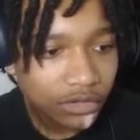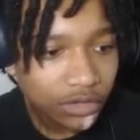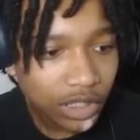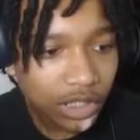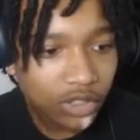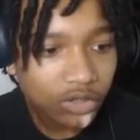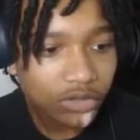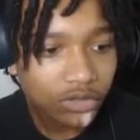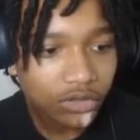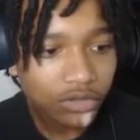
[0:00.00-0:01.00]
Thank you.
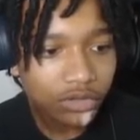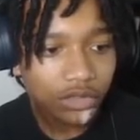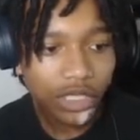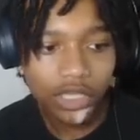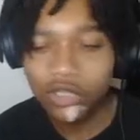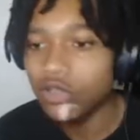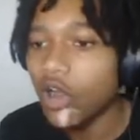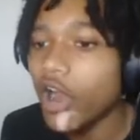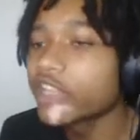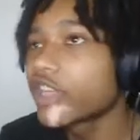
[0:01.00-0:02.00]
Thank you.
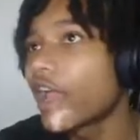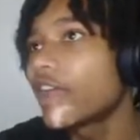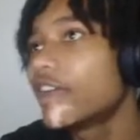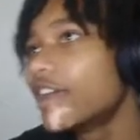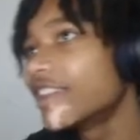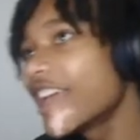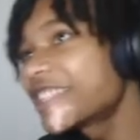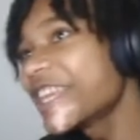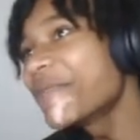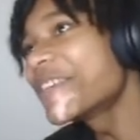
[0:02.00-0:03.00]
Alright, chat.
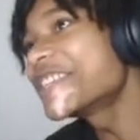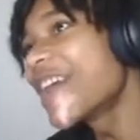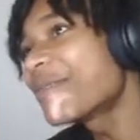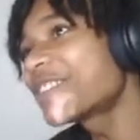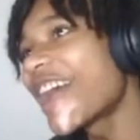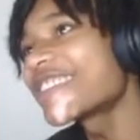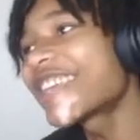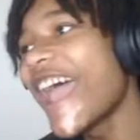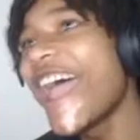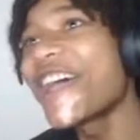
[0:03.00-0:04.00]
Let's see if this jump shot is
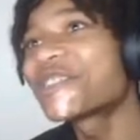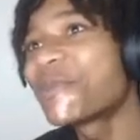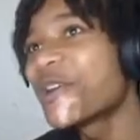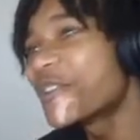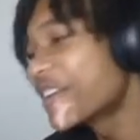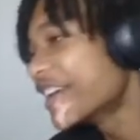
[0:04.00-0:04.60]
cash, bro.